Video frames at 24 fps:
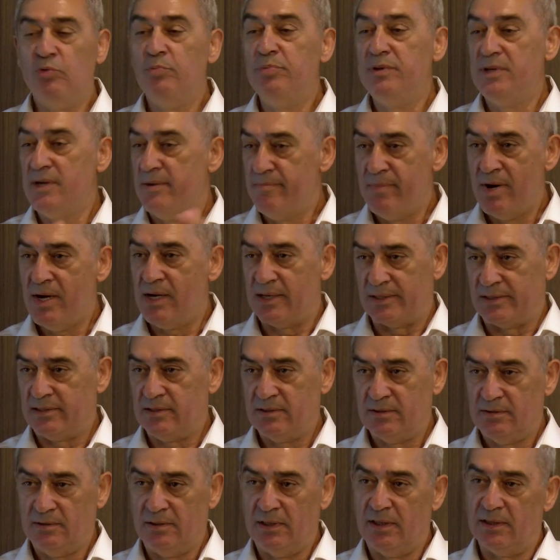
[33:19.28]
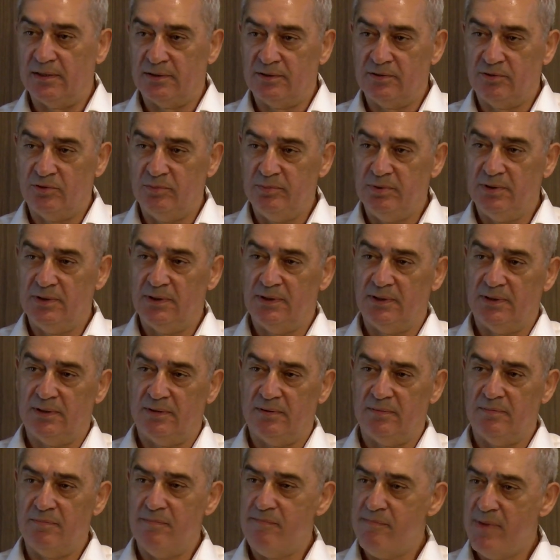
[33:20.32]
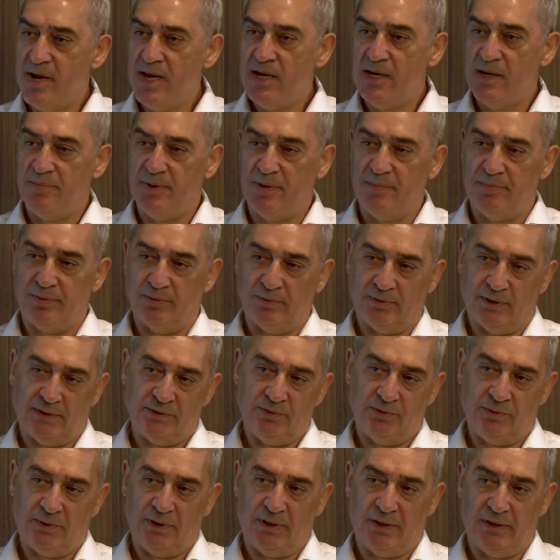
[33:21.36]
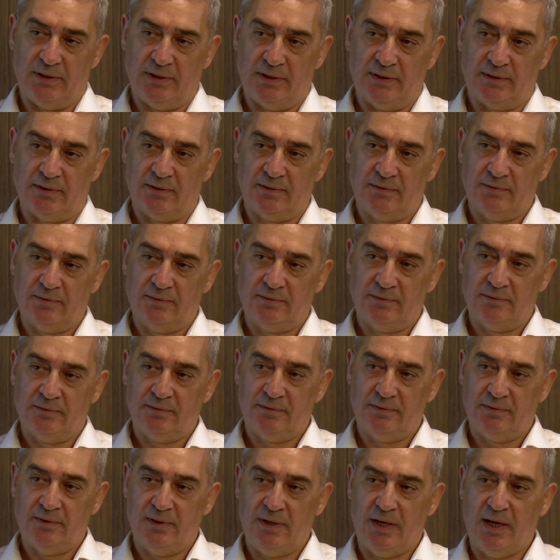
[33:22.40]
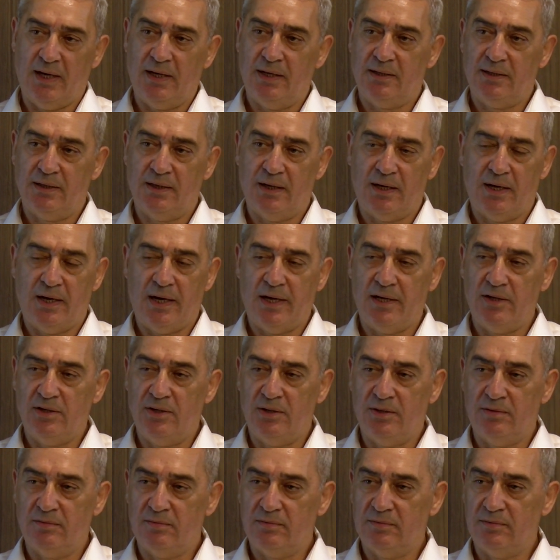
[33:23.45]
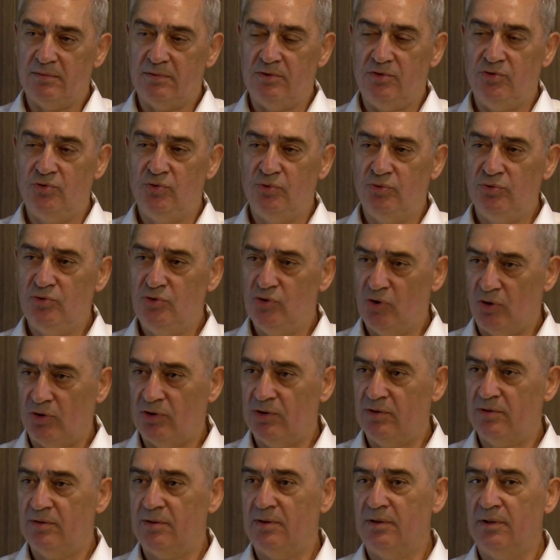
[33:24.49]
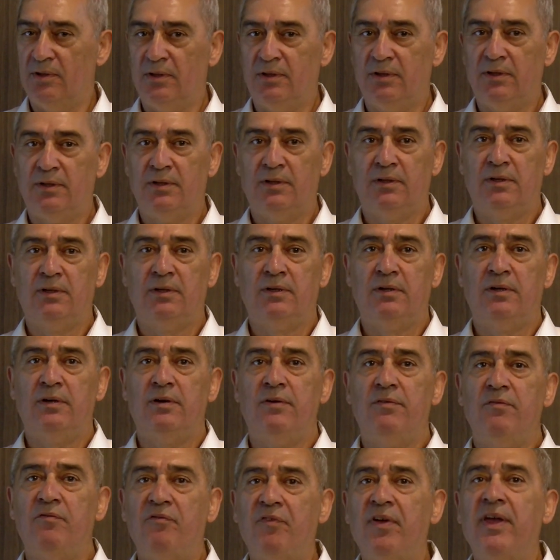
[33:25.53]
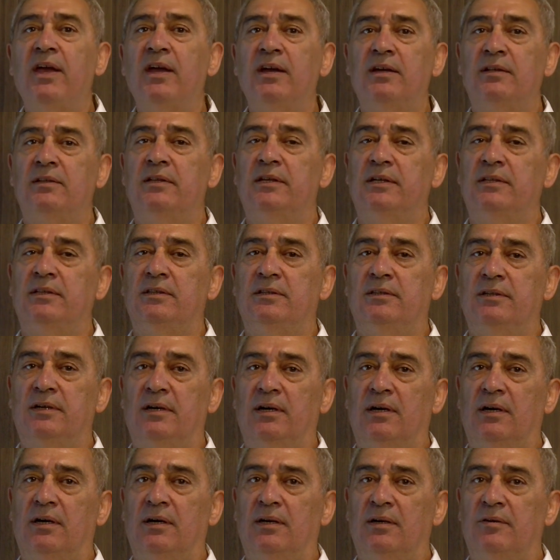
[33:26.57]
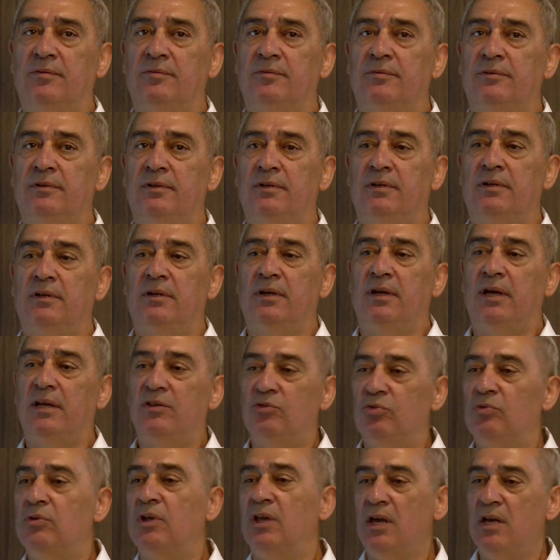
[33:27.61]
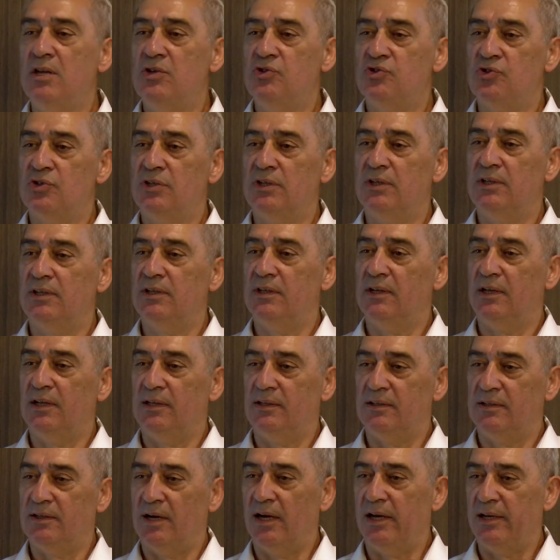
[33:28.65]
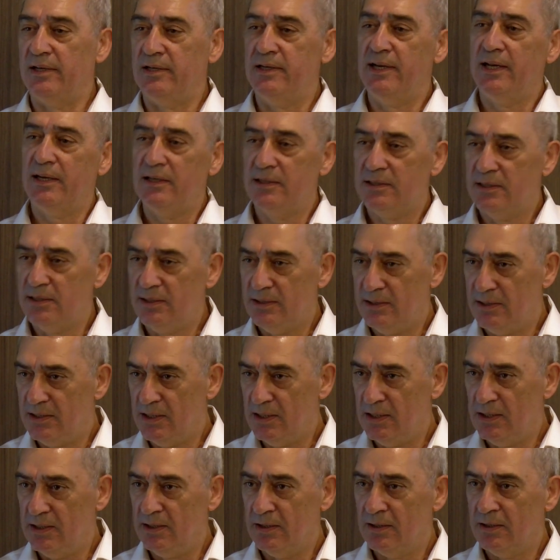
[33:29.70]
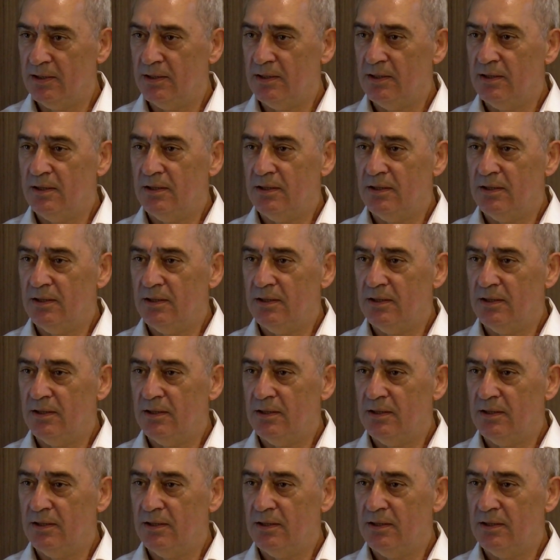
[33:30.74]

to be a mass, yes, to be many people educated. And I do not think that education and identity